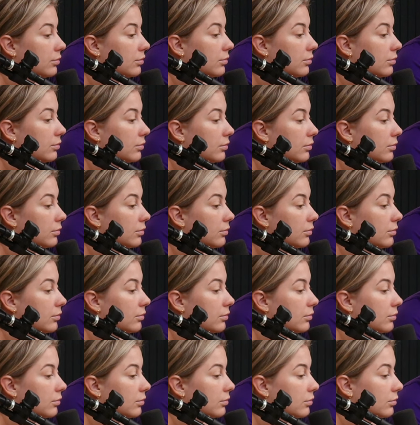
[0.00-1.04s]

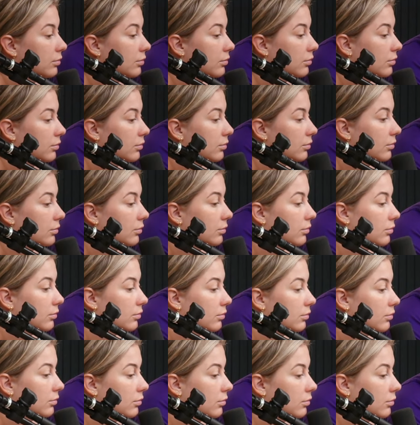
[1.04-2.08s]

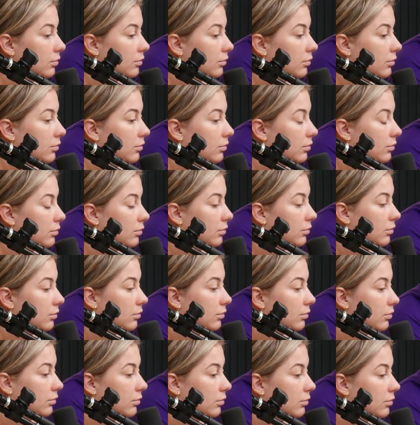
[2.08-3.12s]

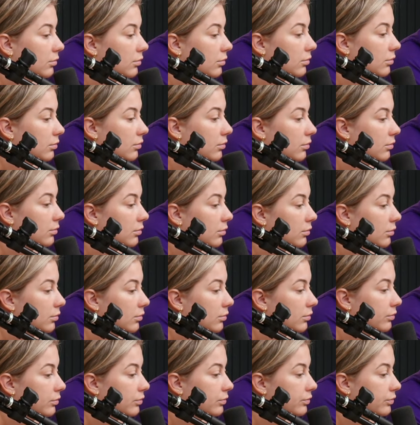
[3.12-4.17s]

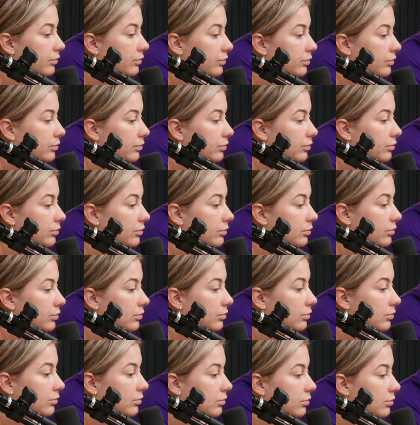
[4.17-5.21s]

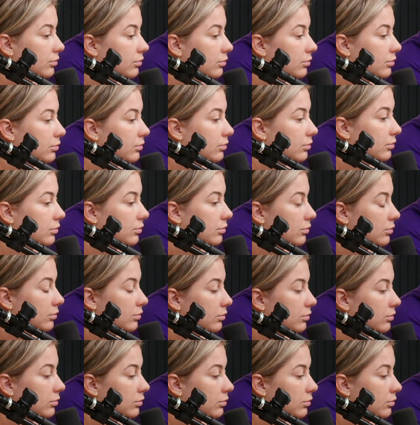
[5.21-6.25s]

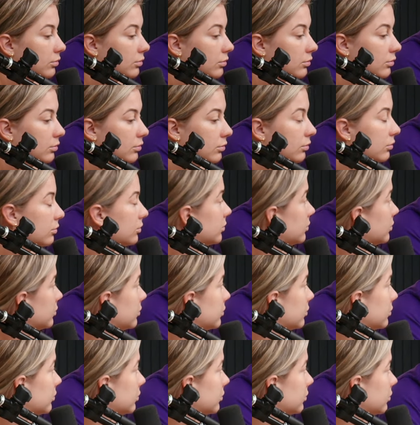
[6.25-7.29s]

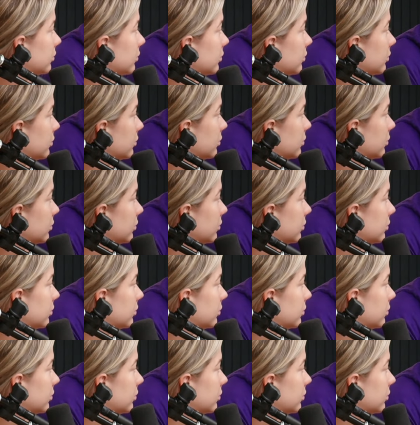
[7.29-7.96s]
(silent)